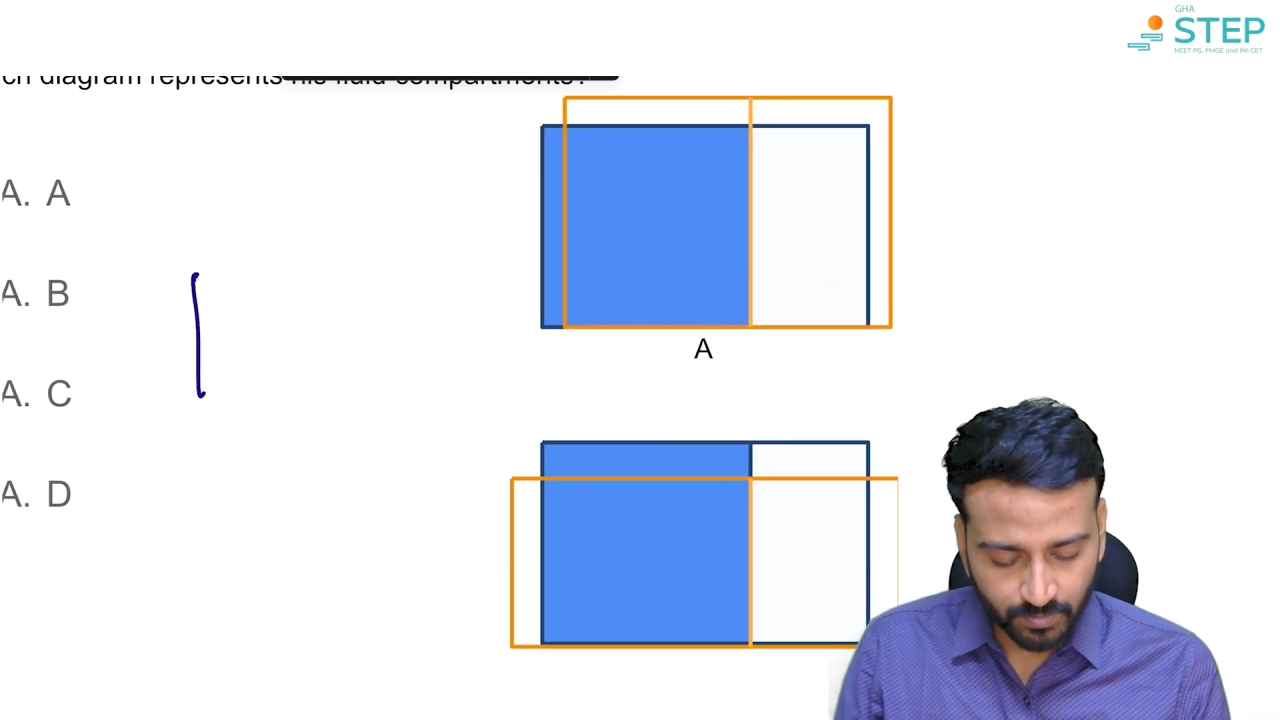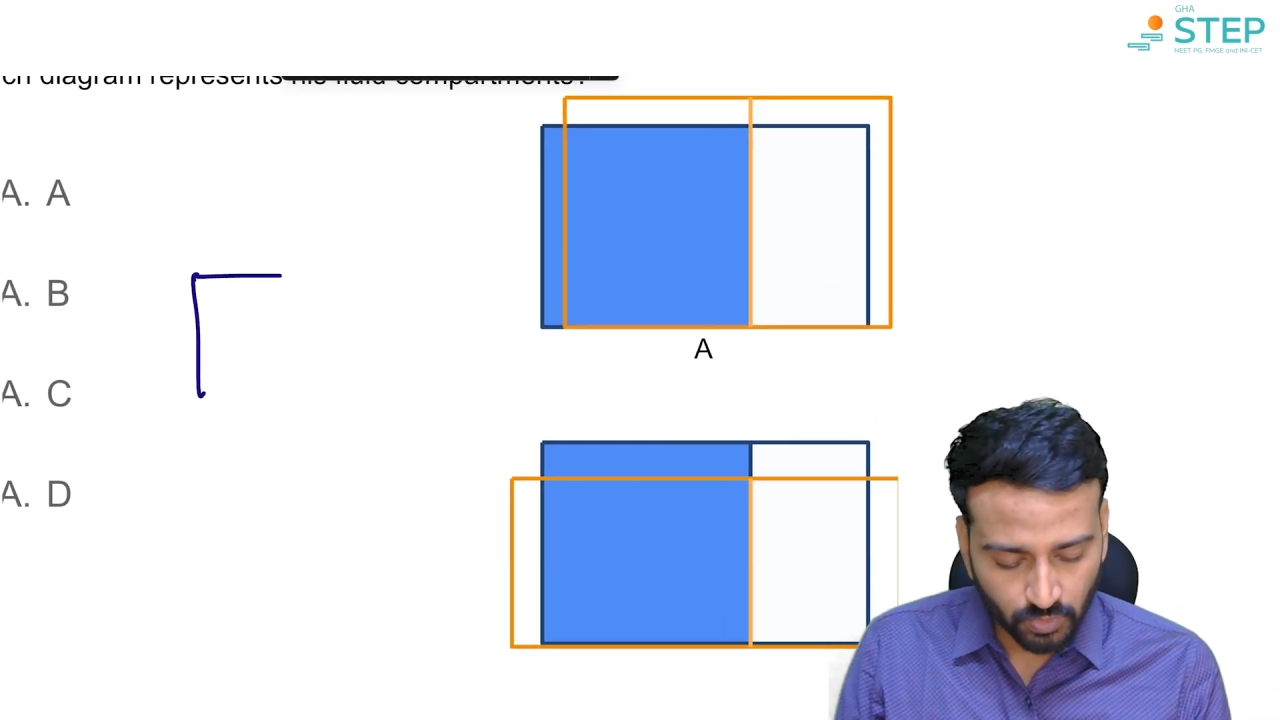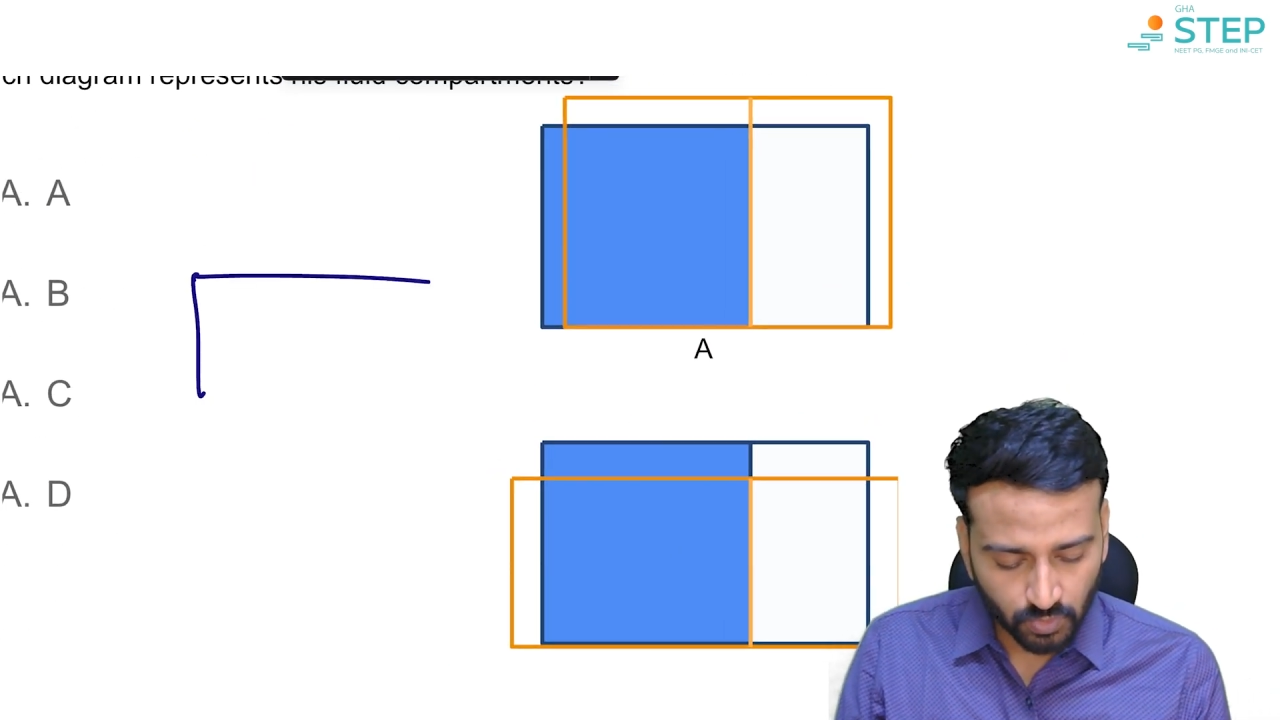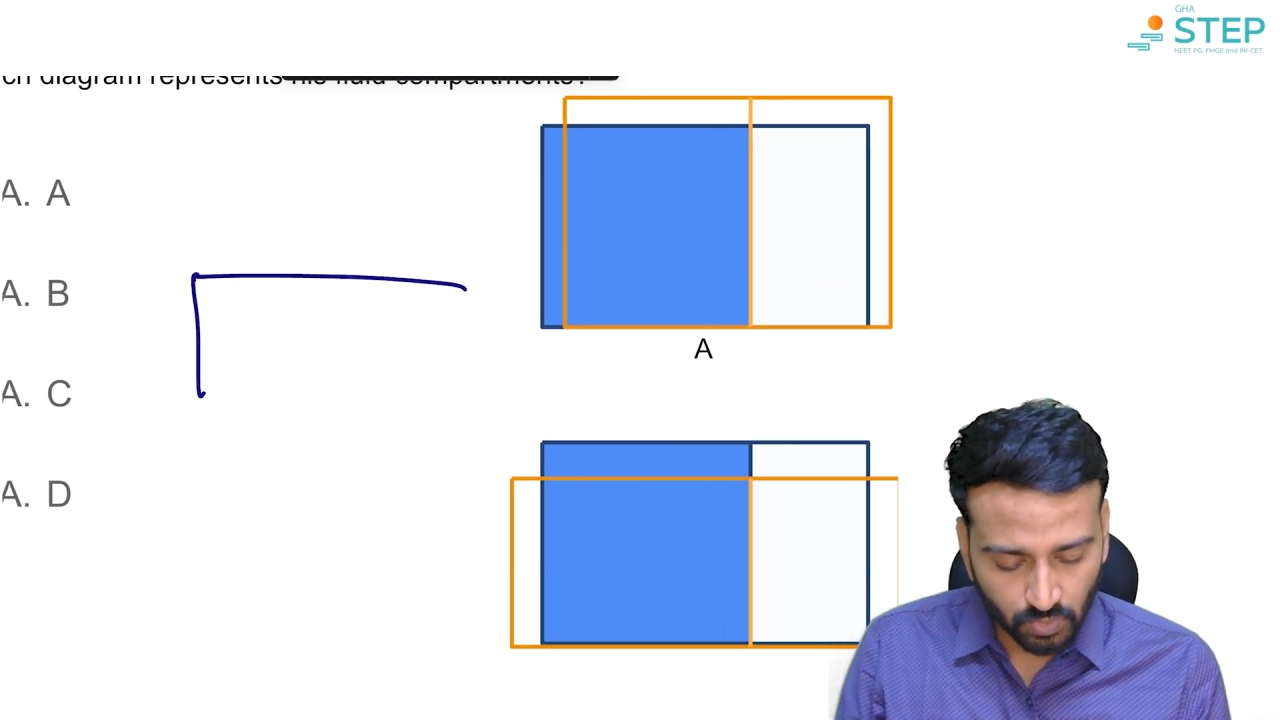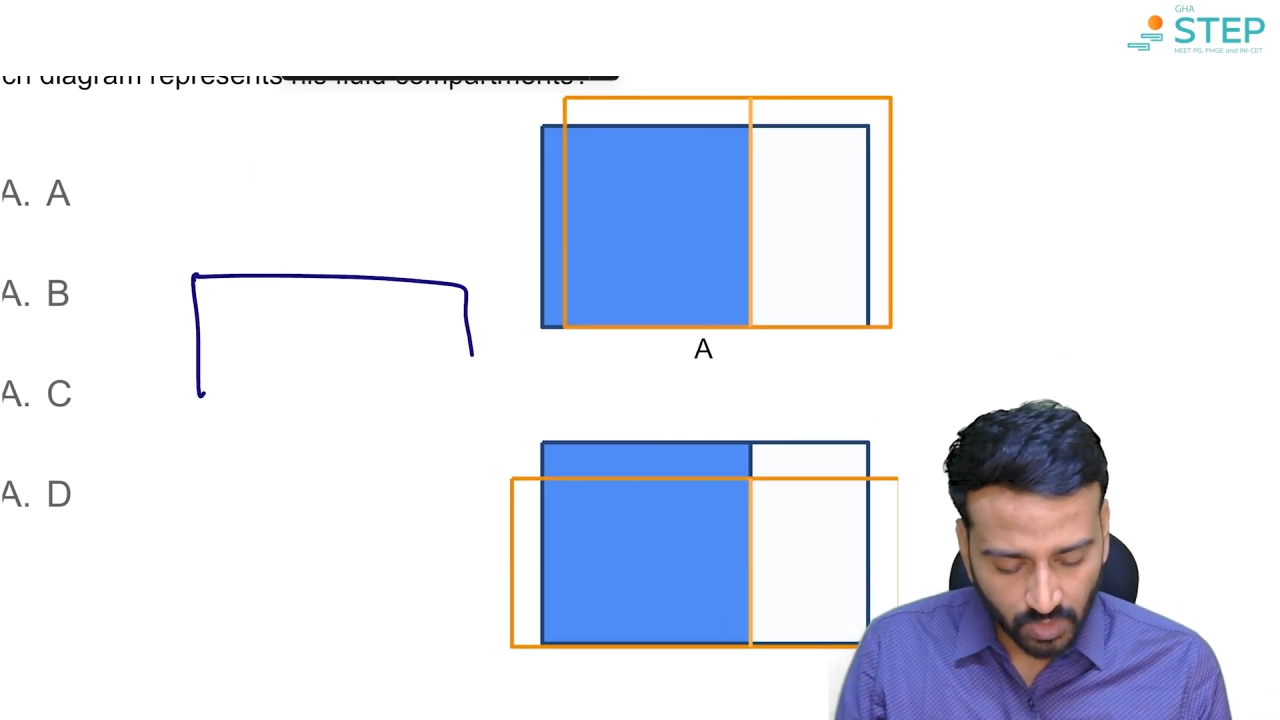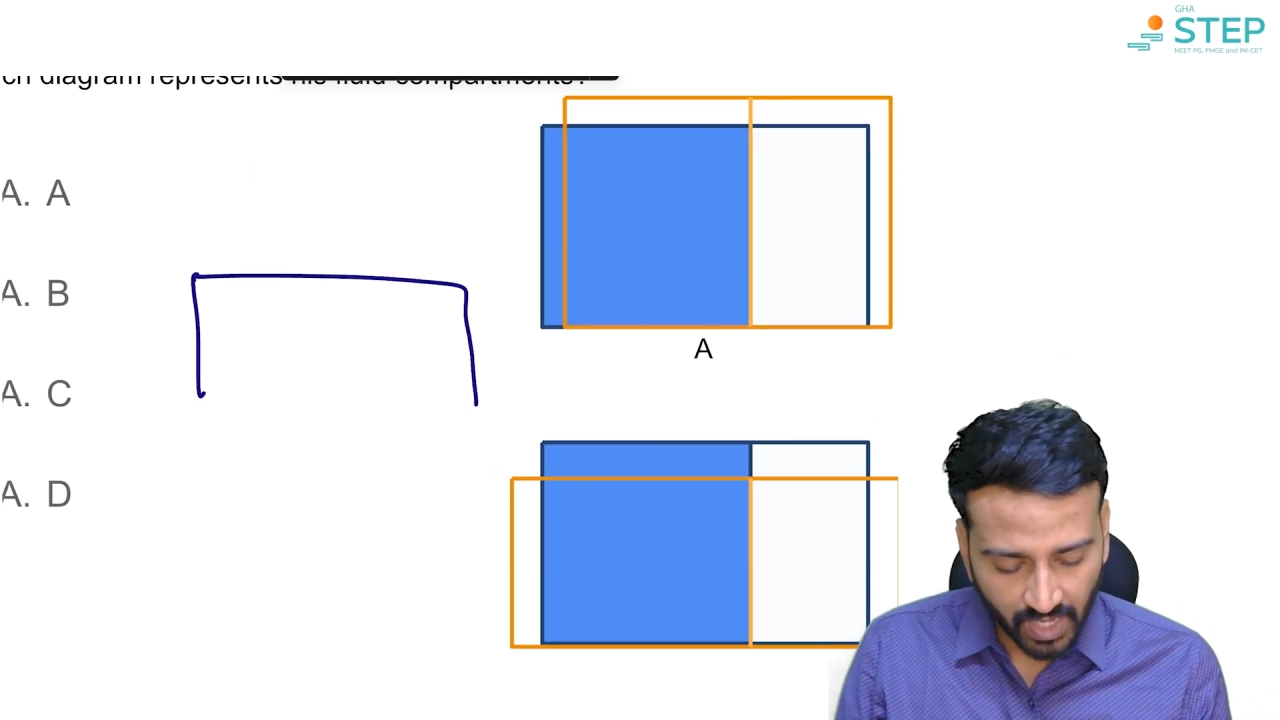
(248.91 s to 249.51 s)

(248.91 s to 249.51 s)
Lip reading: blue